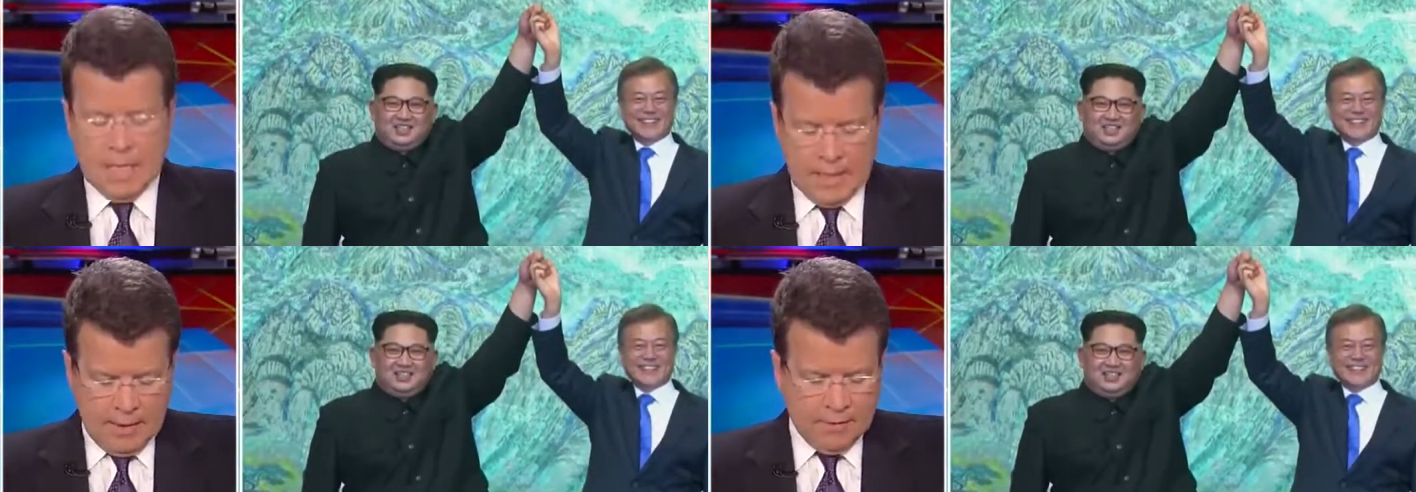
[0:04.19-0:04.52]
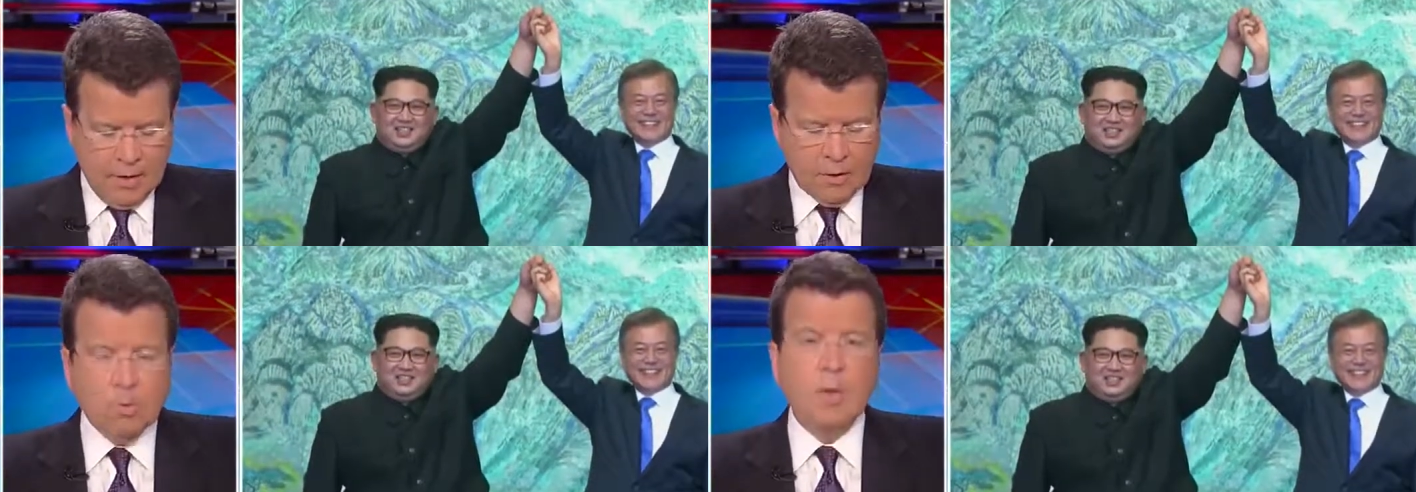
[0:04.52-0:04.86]
Speaker 1: Let's
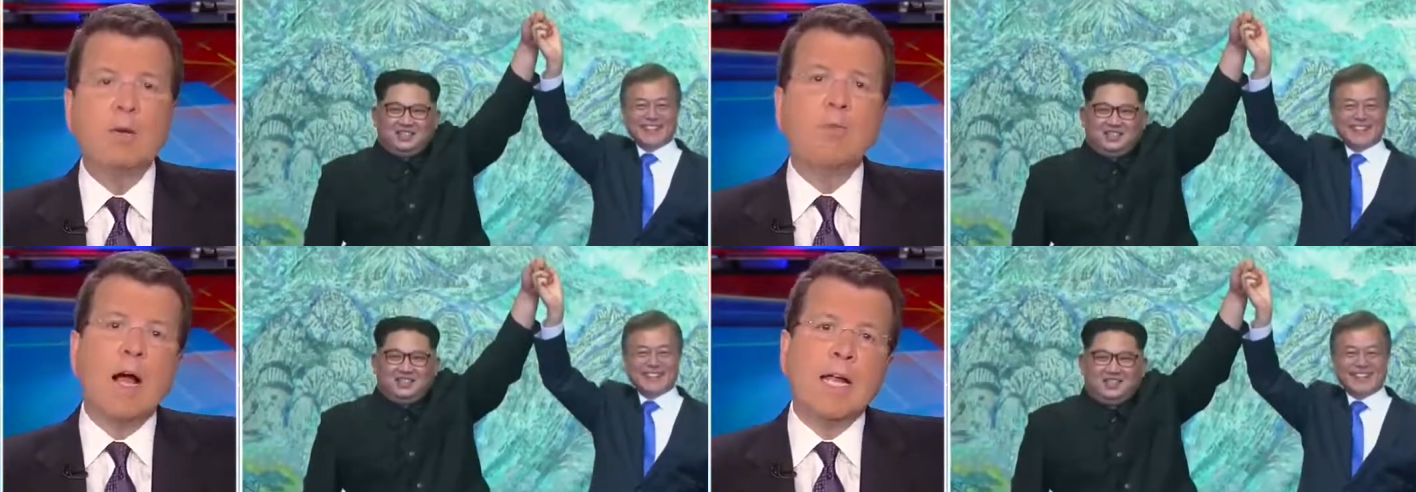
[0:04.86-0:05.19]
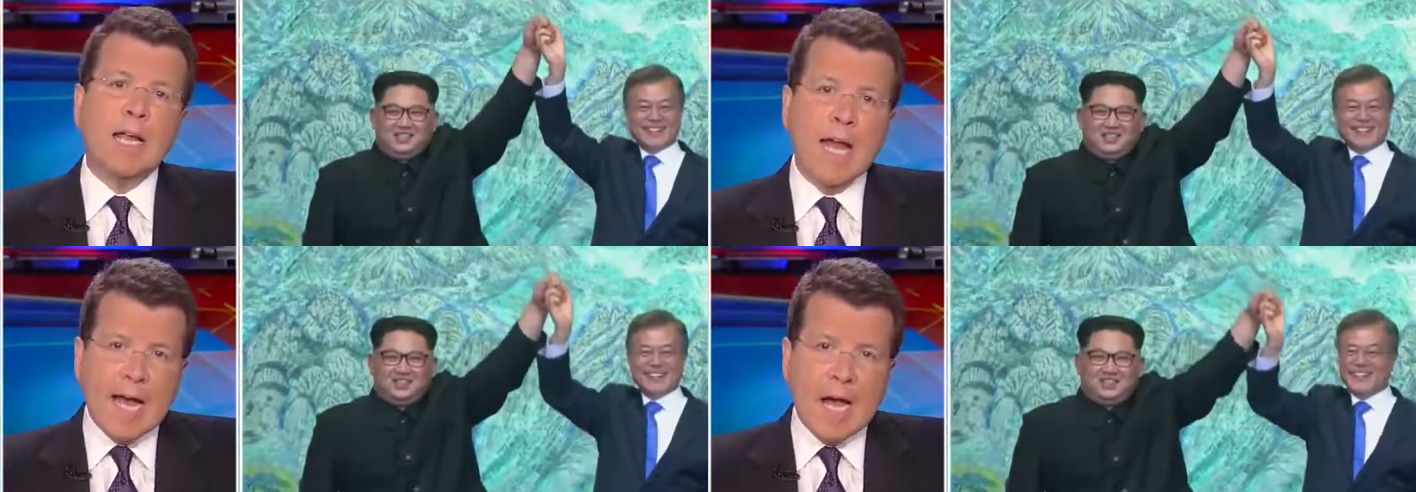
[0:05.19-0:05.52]
get the read
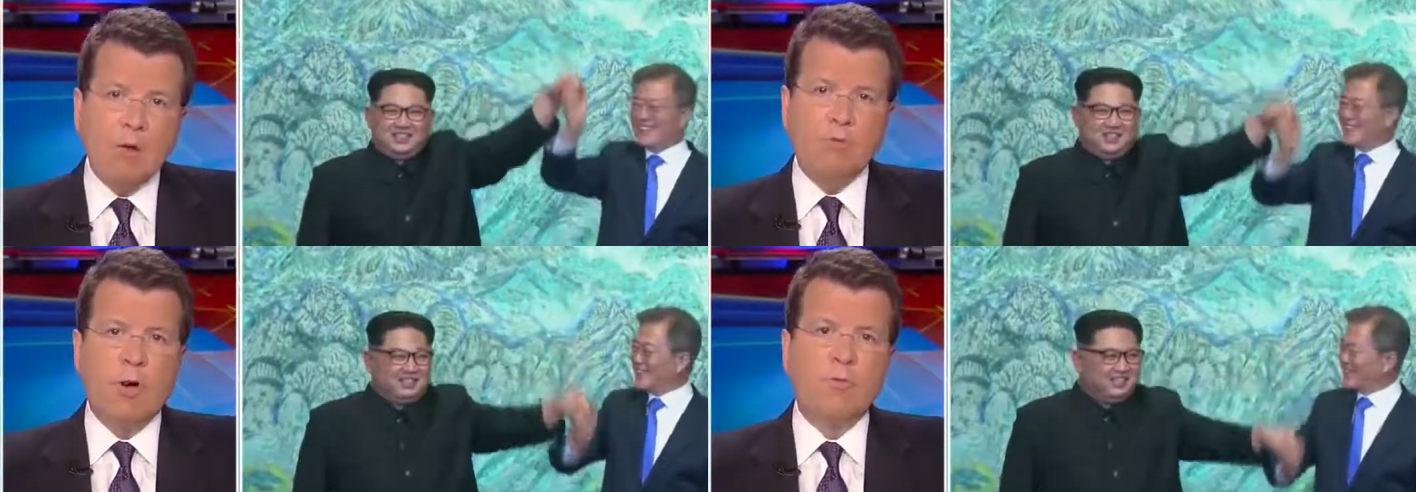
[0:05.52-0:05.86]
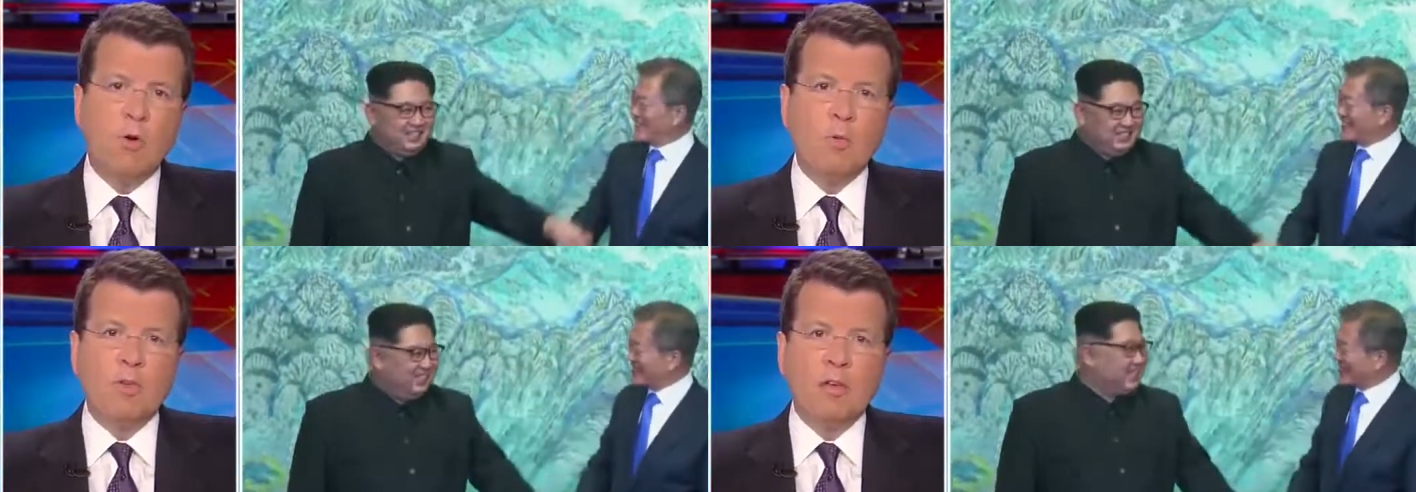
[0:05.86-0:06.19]
right now from
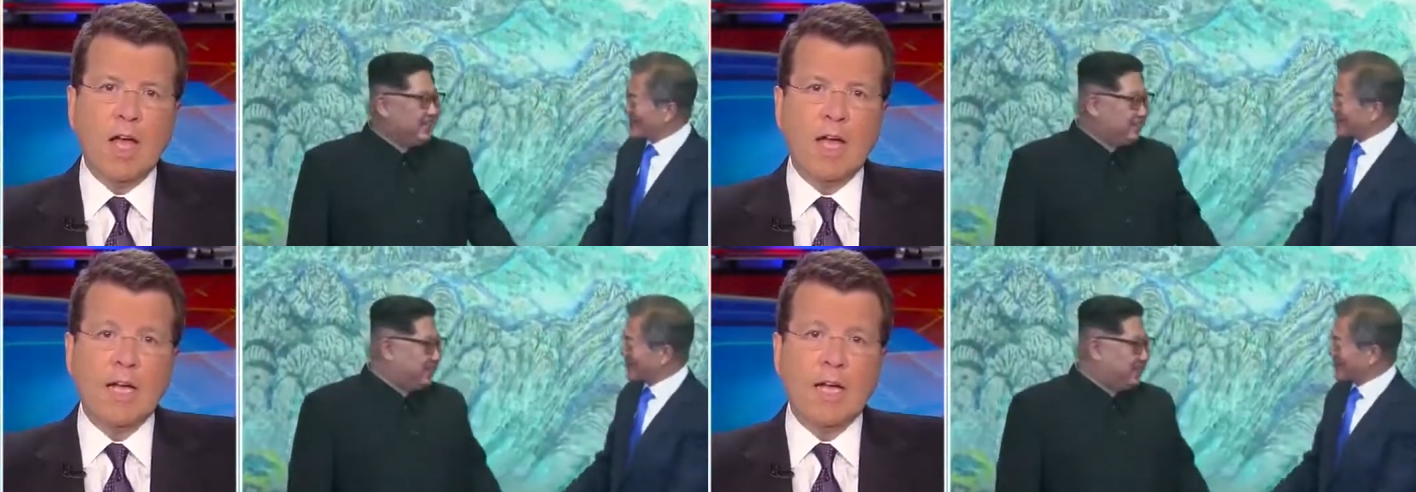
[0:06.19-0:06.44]
former CIA